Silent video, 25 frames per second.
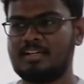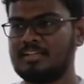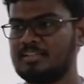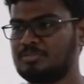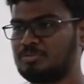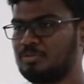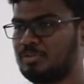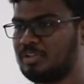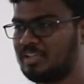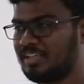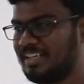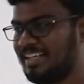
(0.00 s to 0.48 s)

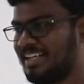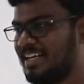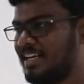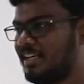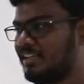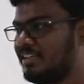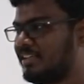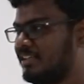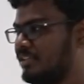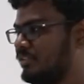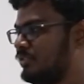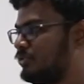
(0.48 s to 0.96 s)
So
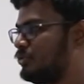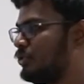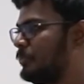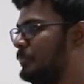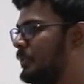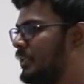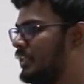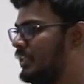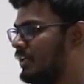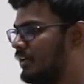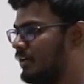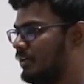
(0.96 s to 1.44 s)
React should
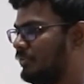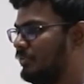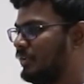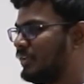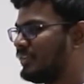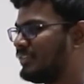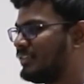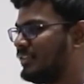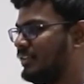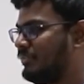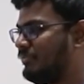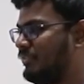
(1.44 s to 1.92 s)
be
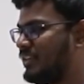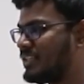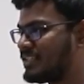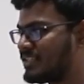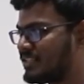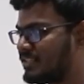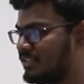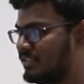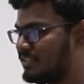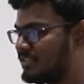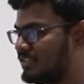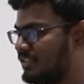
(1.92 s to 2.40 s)
always the
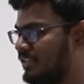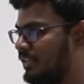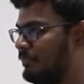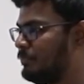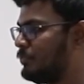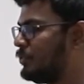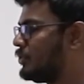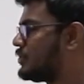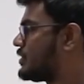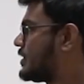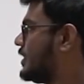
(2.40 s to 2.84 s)
first import